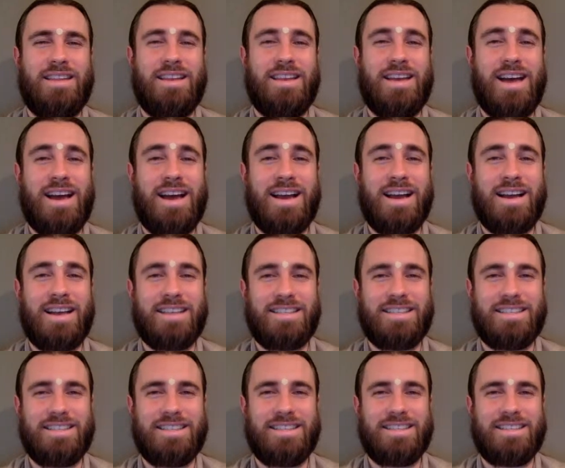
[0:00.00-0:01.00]

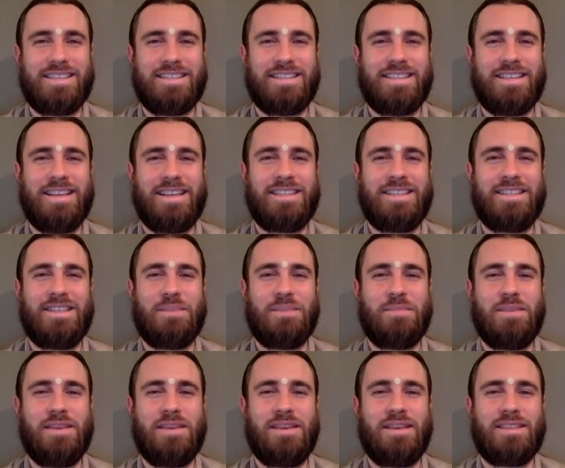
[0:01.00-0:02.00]
Nagas, the celestial
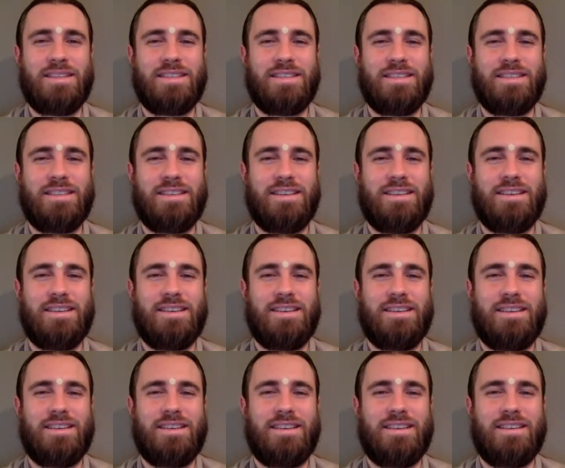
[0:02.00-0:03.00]
beings,
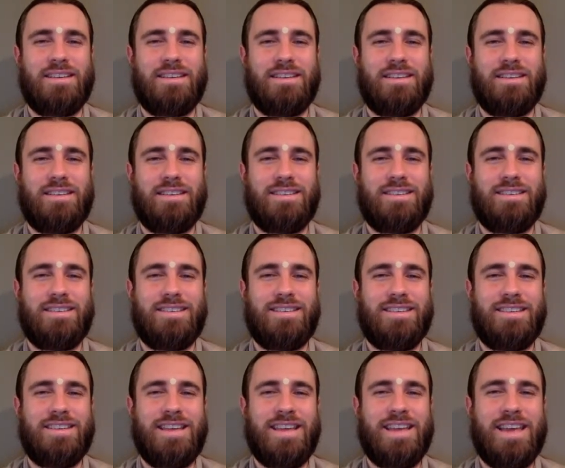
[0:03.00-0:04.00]

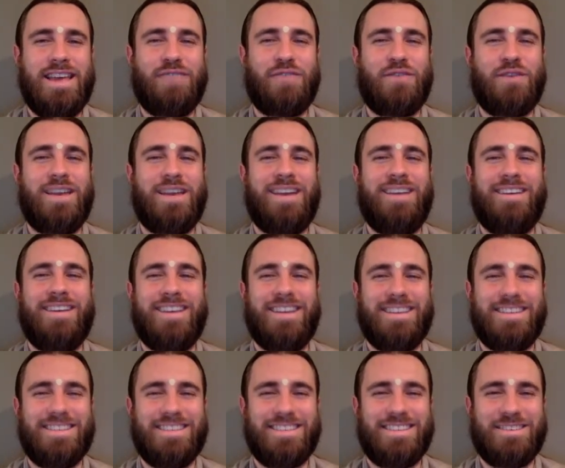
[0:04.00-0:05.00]
they gave her
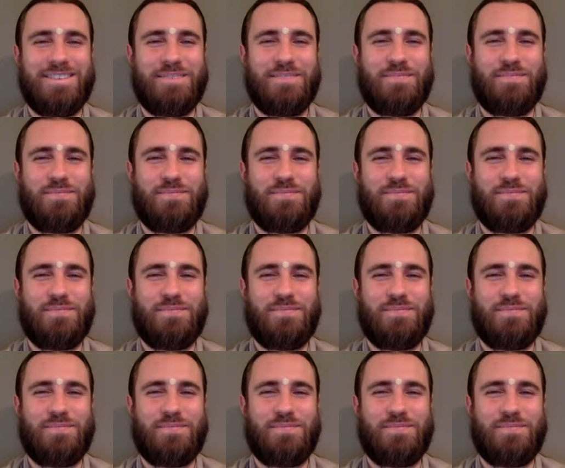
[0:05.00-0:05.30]
earrings.